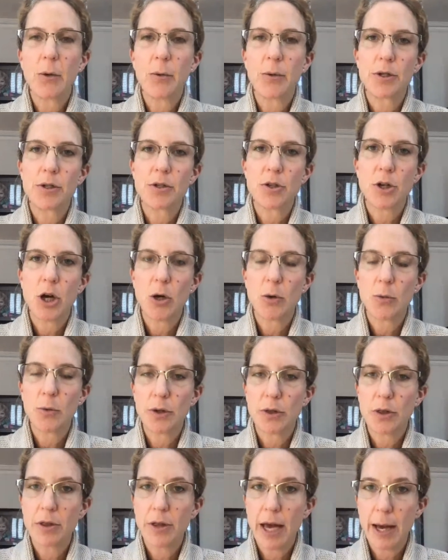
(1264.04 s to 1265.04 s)
would start
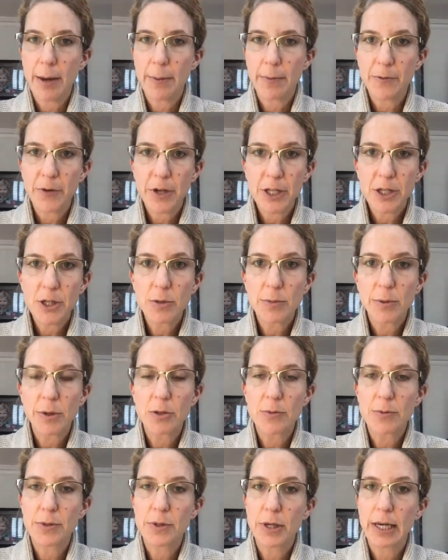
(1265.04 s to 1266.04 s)
with
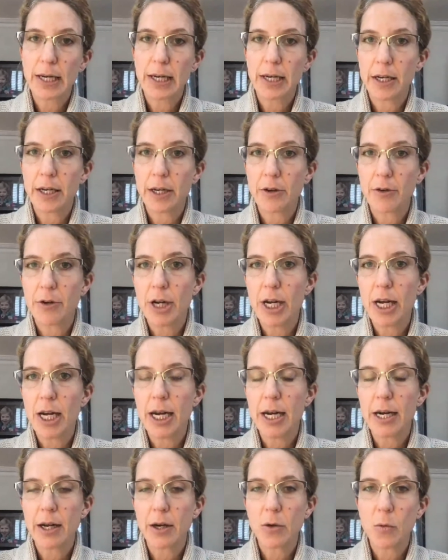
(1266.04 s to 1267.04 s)
vegetables, particularly
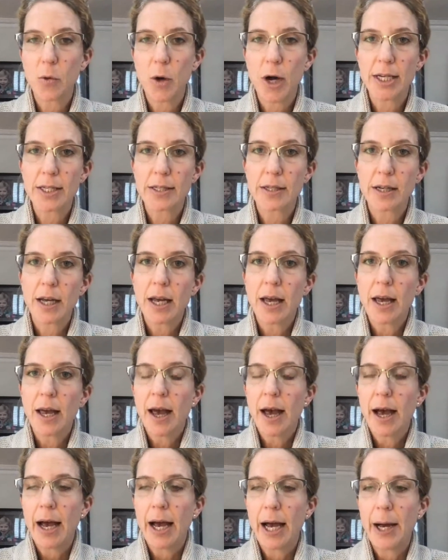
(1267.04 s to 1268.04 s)
green and white,
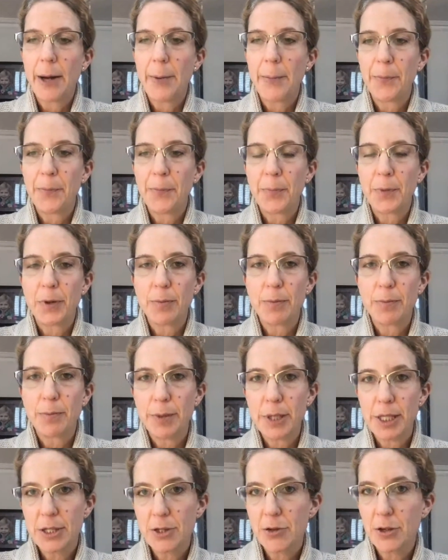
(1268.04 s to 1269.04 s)

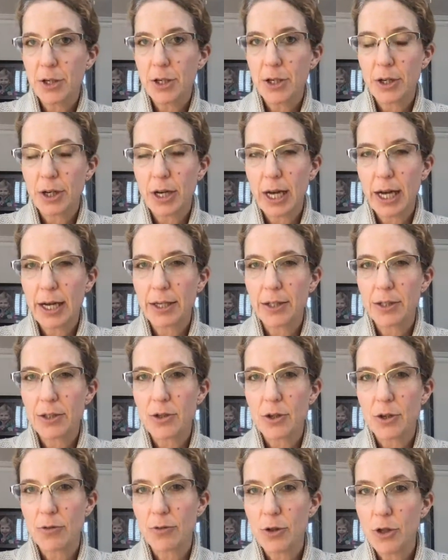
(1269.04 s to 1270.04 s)
bitter and
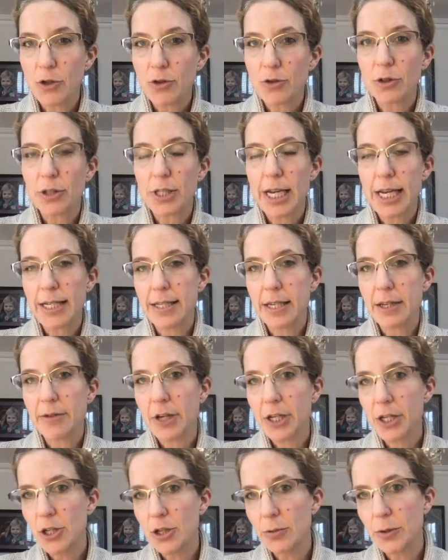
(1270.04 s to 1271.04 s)
sort of neutral tasting
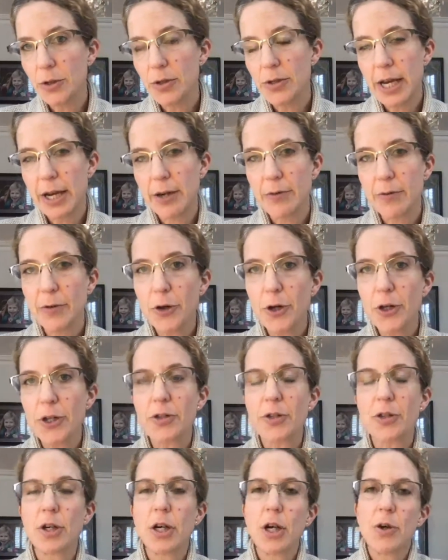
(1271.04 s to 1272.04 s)
vegetables at
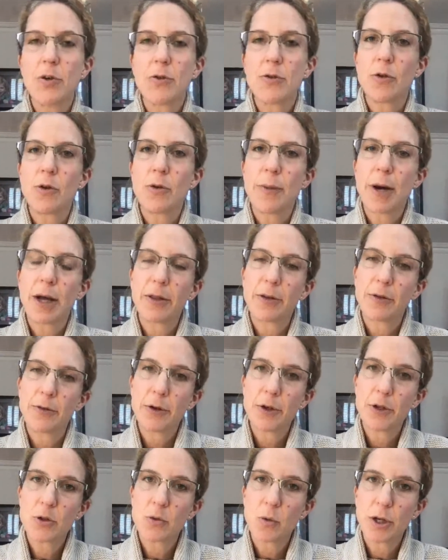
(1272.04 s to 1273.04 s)
first for about the
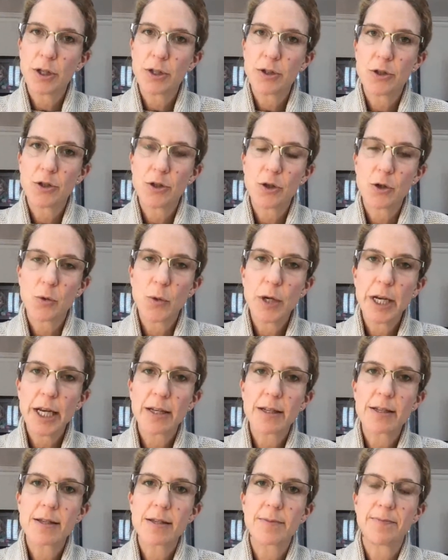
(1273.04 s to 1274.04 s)
first 1 to 2
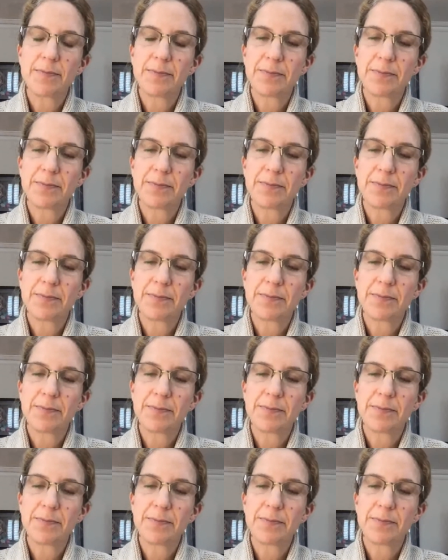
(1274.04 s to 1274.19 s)
weeks.